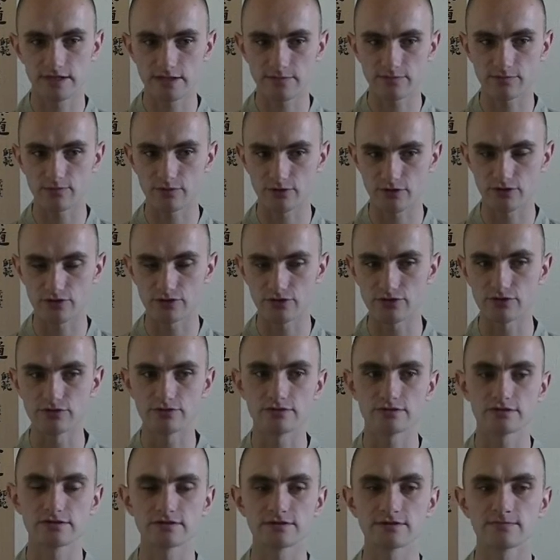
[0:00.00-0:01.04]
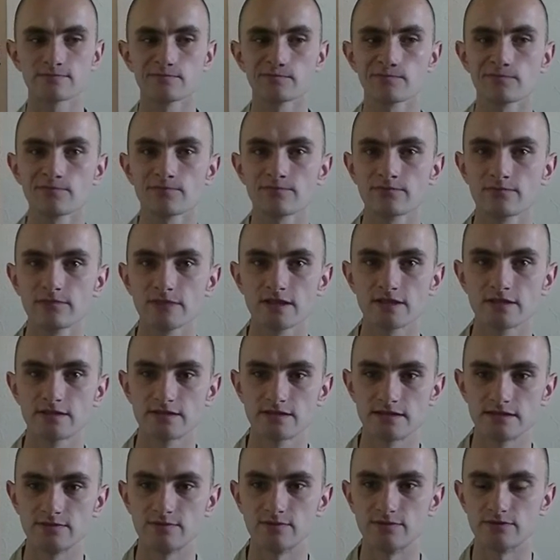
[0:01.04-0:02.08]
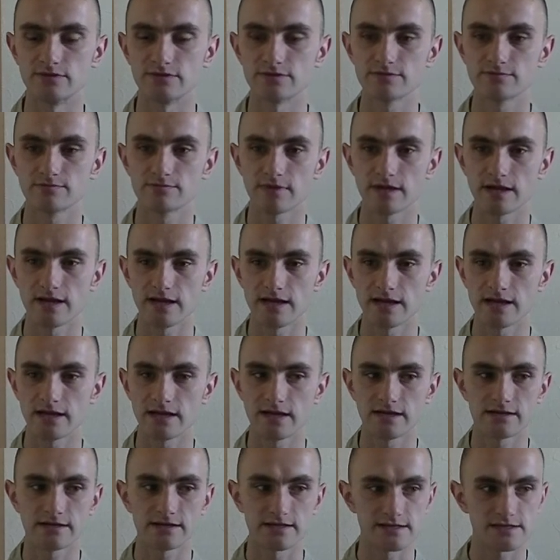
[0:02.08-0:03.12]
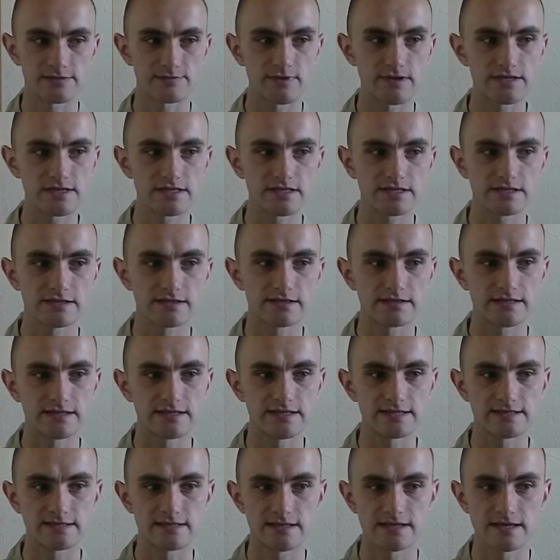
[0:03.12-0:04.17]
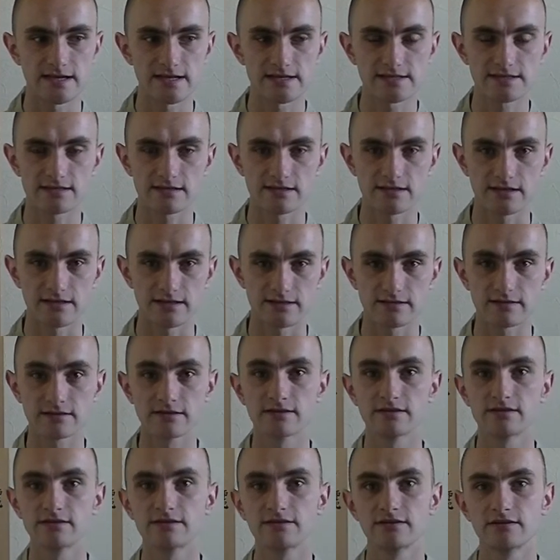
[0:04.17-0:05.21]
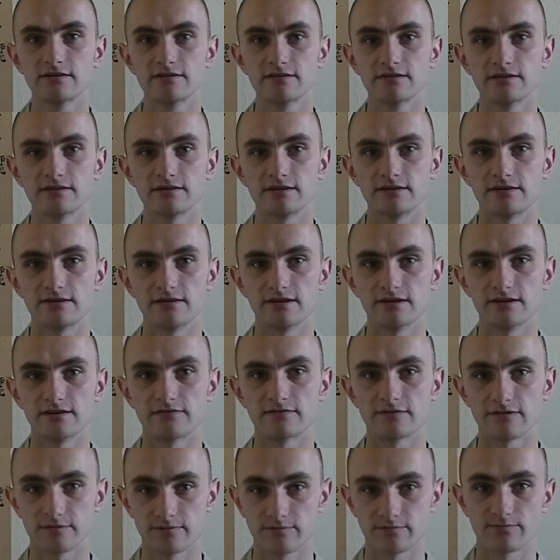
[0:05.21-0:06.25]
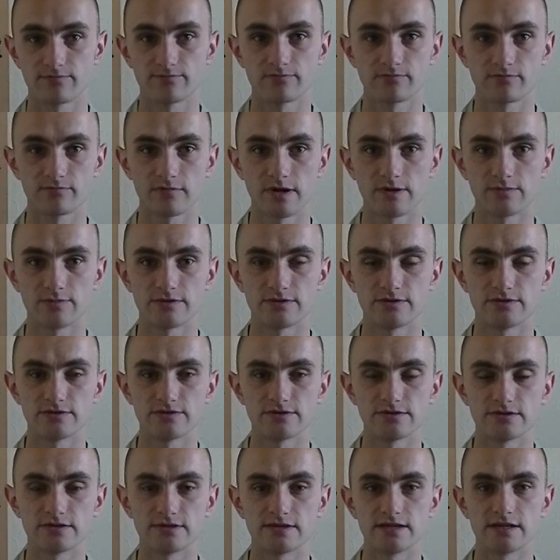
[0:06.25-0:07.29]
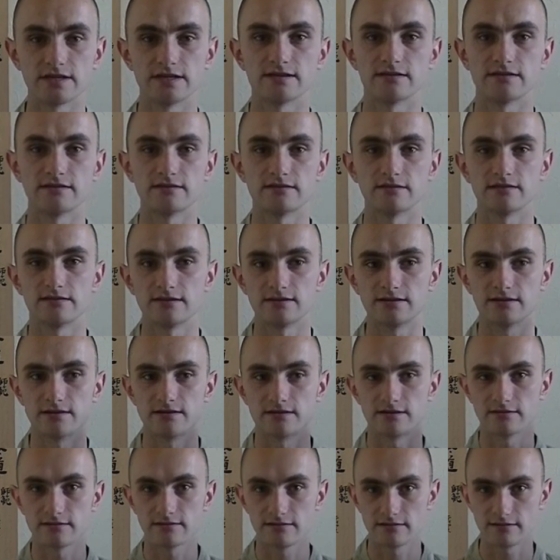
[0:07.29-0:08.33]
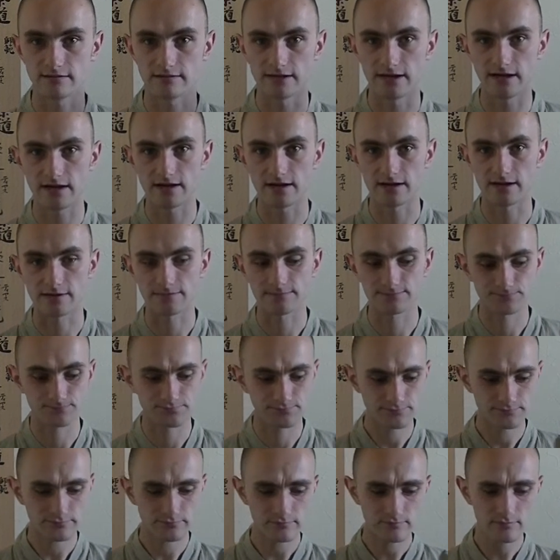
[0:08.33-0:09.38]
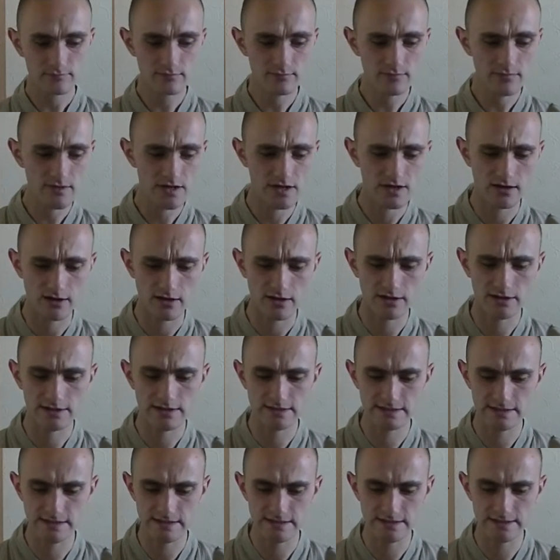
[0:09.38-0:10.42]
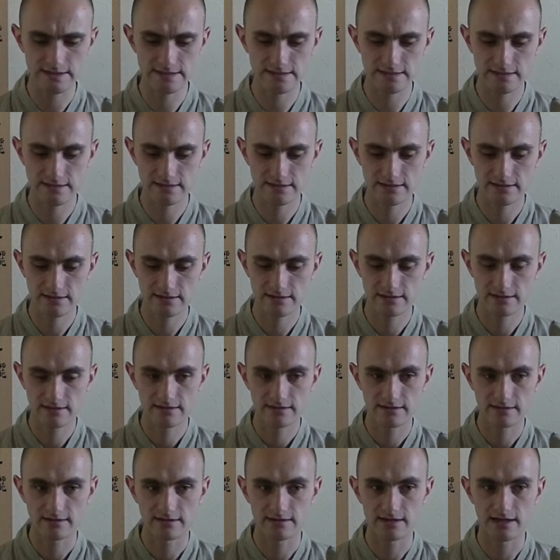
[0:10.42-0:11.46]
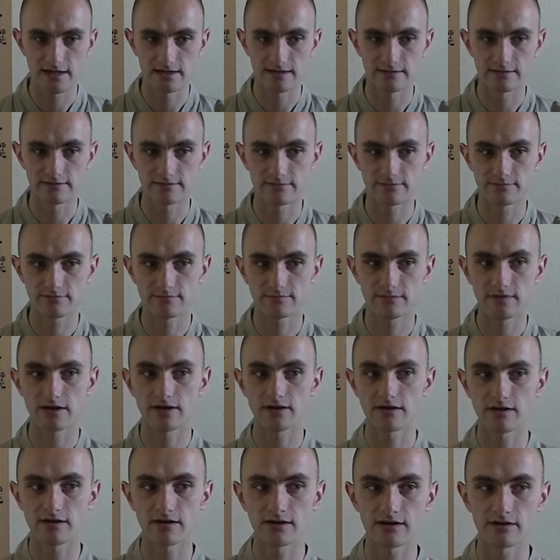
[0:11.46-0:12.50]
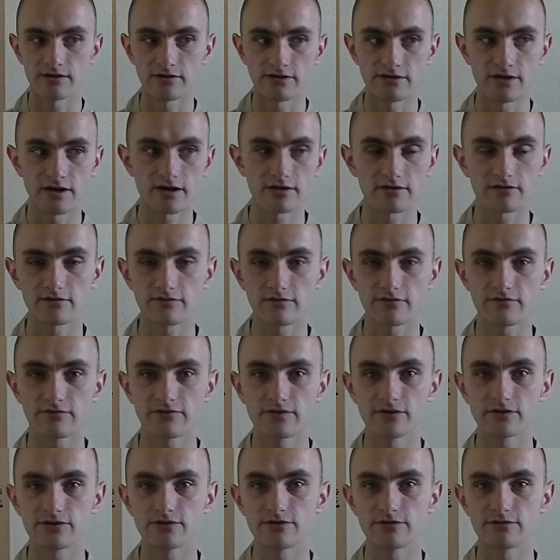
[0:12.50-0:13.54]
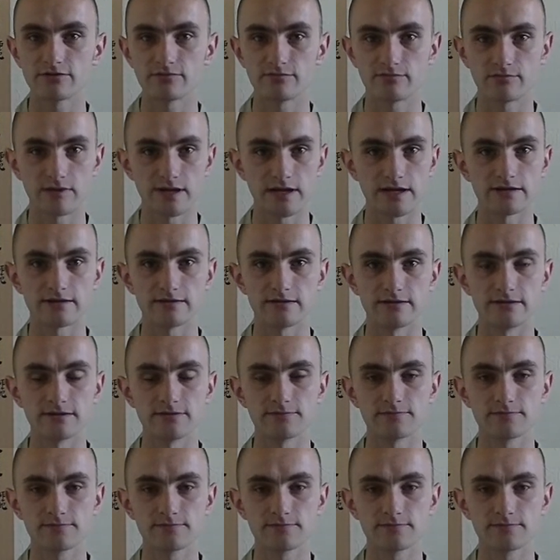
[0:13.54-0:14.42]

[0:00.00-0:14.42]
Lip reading: produced tea bush, and especially the teas that I select from my producer in Nara, are teas that are not further blended.